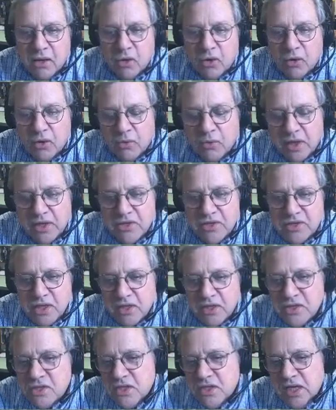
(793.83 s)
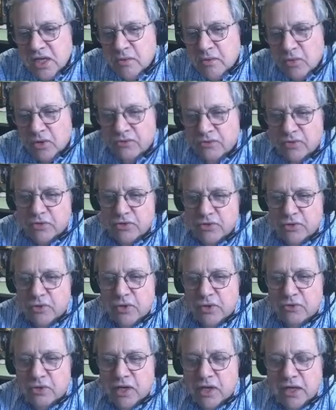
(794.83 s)
or we can send steam over
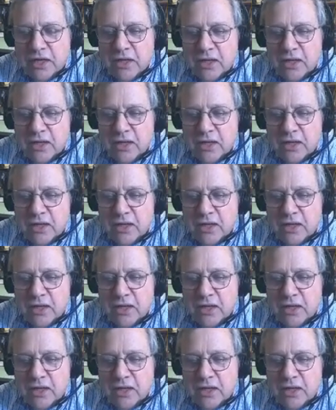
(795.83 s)
to a dry